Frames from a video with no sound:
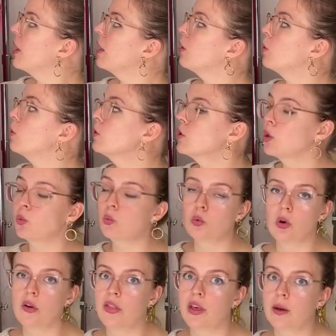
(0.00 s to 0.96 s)
I also
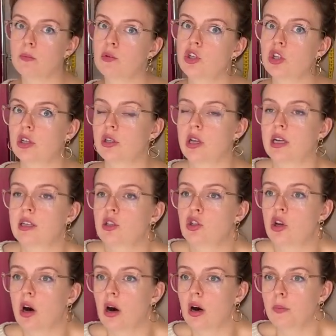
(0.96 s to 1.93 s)
wore them just as
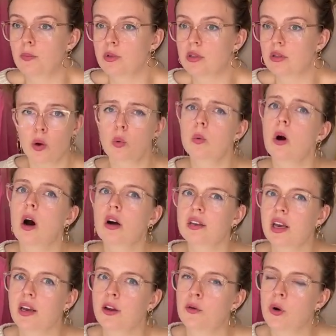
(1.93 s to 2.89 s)
tops
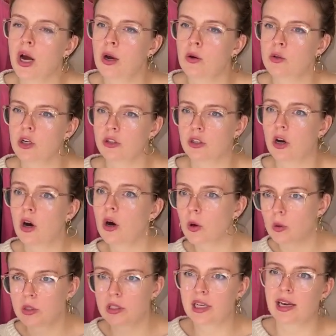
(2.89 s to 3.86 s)
walking around on the
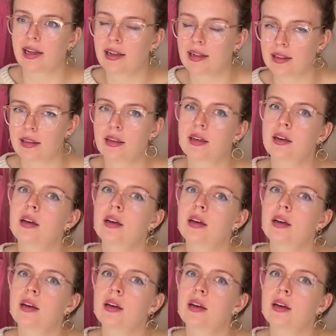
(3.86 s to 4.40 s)
hotel,